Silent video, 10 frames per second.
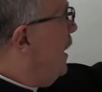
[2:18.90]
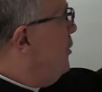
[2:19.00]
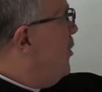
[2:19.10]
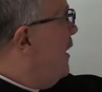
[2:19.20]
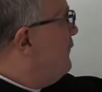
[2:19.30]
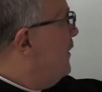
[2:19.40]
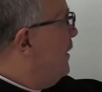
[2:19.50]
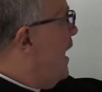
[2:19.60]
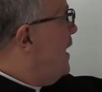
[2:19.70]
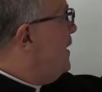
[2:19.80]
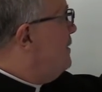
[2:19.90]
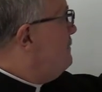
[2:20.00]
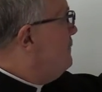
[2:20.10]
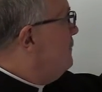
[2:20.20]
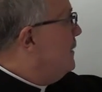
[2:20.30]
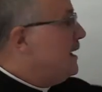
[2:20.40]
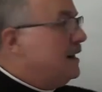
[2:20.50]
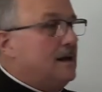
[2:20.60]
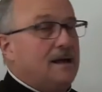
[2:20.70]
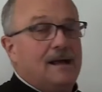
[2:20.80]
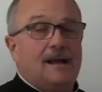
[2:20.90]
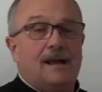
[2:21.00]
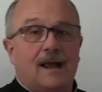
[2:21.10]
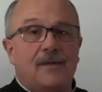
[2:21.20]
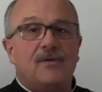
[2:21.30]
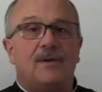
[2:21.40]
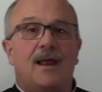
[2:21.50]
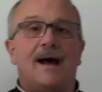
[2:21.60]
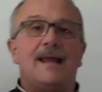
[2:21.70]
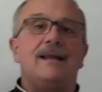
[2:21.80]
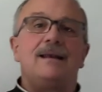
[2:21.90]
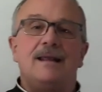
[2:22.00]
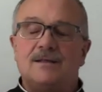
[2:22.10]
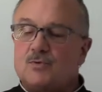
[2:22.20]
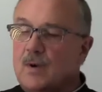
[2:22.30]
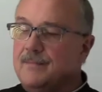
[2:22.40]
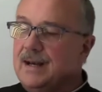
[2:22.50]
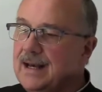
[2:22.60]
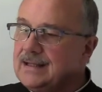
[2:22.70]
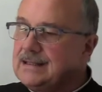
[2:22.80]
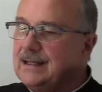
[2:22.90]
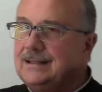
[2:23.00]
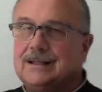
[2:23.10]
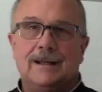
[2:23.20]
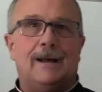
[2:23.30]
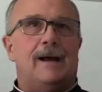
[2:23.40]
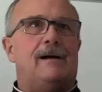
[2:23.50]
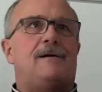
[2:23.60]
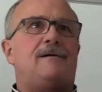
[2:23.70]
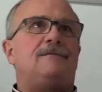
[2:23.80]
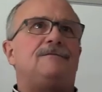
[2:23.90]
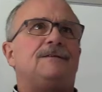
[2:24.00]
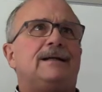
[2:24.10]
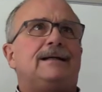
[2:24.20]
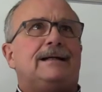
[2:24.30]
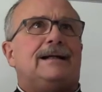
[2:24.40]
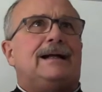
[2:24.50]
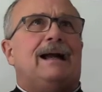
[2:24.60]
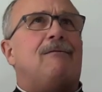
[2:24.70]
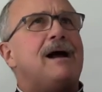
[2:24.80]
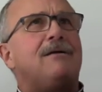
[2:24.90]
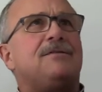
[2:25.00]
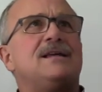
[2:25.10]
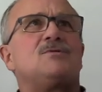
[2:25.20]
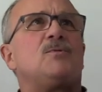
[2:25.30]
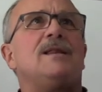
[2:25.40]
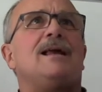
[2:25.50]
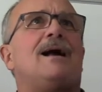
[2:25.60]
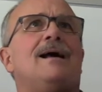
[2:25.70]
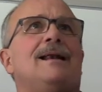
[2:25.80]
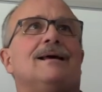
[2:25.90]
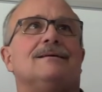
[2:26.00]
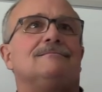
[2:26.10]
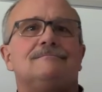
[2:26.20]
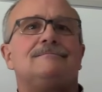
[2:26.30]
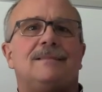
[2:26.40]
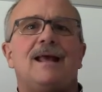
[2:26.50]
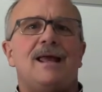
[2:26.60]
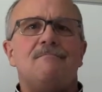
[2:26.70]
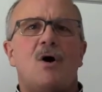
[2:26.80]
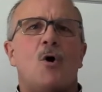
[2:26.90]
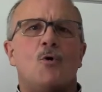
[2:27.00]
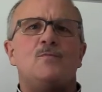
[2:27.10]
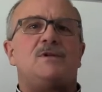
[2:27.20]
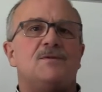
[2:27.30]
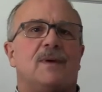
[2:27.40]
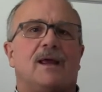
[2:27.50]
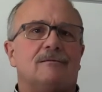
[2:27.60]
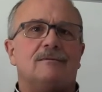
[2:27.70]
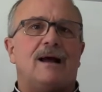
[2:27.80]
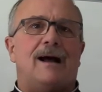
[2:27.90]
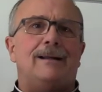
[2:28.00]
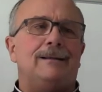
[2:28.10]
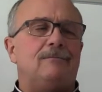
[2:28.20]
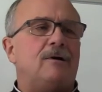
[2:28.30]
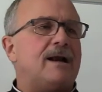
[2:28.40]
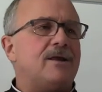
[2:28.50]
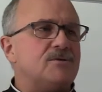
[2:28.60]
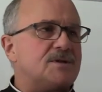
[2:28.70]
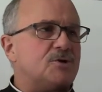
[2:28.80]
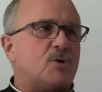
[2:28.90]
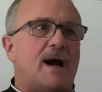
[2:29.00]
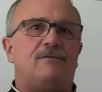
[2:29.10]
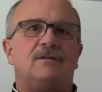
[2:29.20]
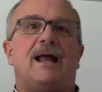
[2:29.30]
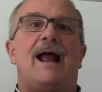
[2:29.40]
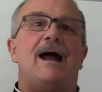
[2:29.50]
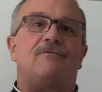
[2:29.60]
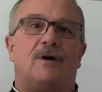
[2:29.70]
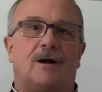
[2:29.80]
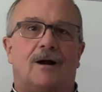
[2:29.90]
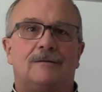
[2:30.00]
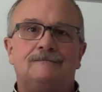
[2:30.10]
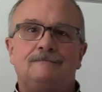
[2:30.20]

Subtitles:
you have the lion. And the lion is reminiscent of, this really kind of came home to me when I used to travel to Africa.